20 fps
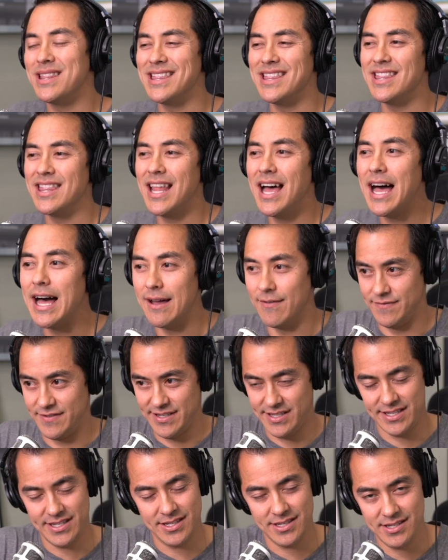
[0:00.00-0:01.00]

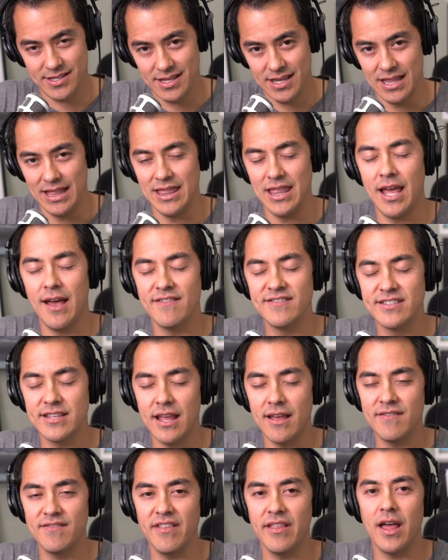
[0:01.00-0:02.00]
loves, loves,
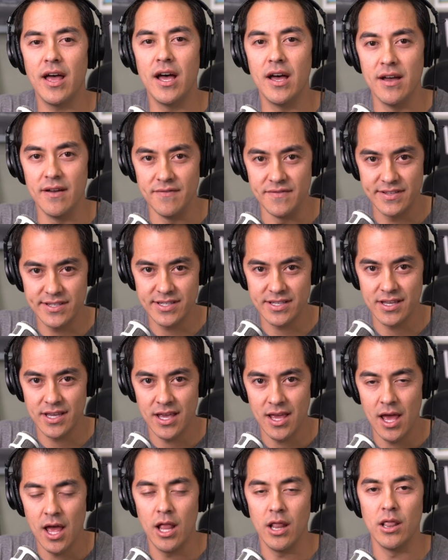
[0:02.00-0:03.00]
love, loves
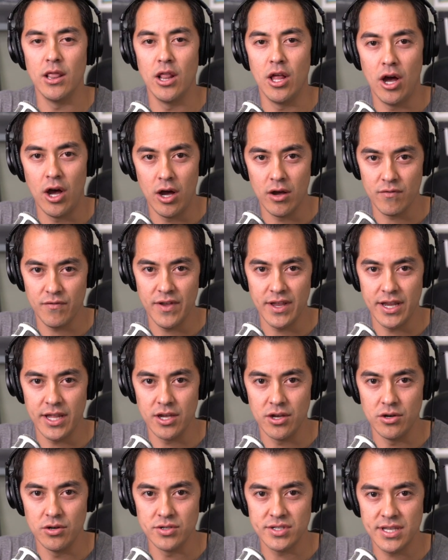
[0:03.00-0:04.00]
long
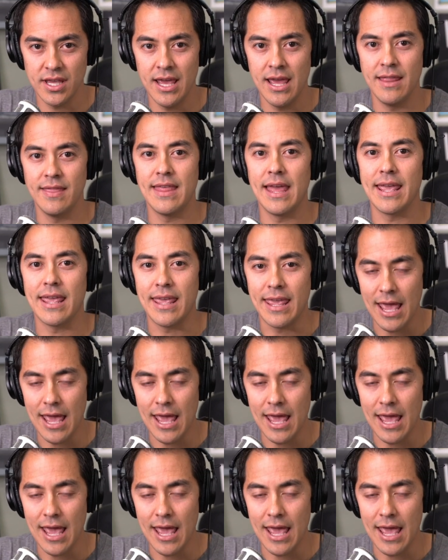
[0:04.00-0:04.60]
videos that